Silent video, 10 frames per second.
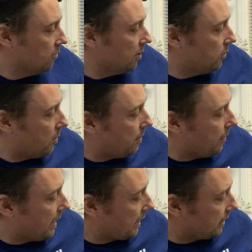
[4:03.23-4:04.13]
We'll pop it
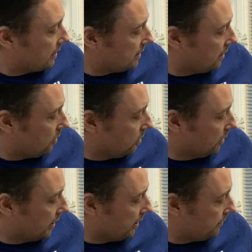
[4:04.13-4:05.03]
back in its little
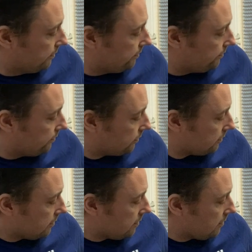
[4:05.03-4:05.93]
holder
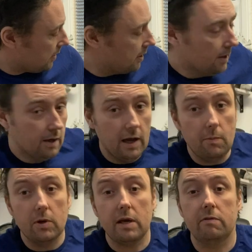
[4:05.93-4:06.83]
and
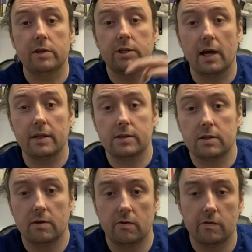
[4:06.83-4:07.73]
we'll give it a chance
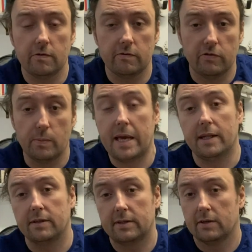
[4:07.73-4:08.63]
to
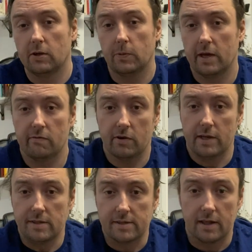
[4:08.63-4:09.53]
ferment, or whatever it
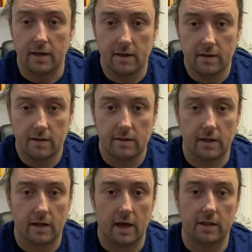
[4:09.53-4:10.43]
is that
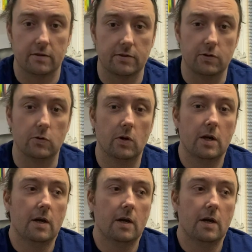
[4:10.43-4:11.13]
candles do.